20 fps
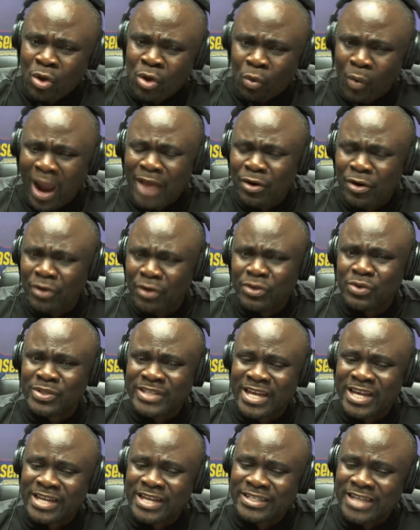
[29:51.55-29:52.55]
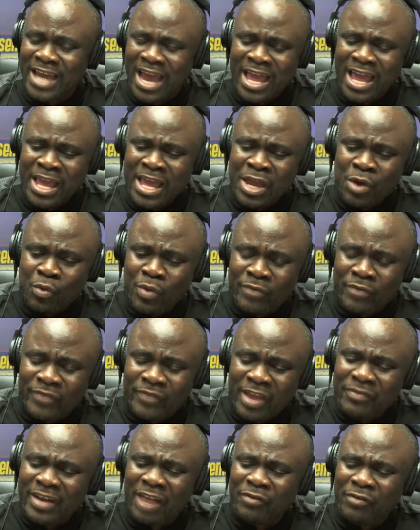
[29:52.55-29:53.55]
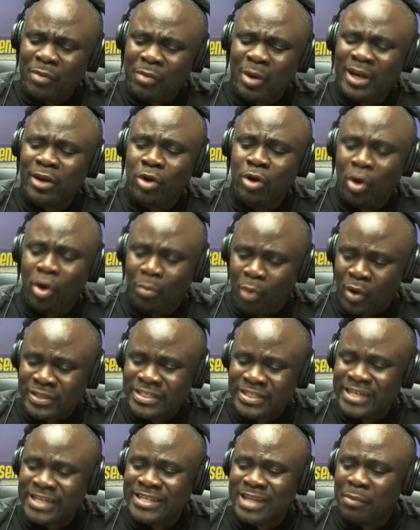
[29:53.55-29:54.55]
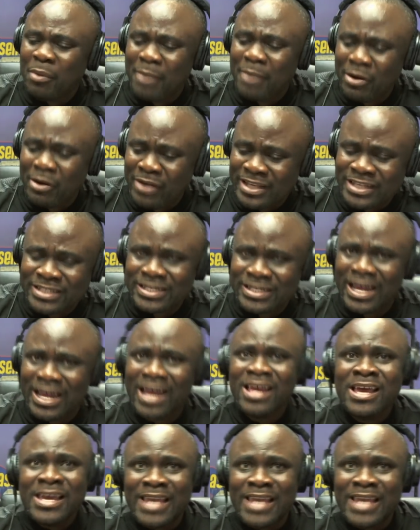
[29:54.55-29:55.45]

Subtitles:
Why don't you say we've given everybody the opportunity to register.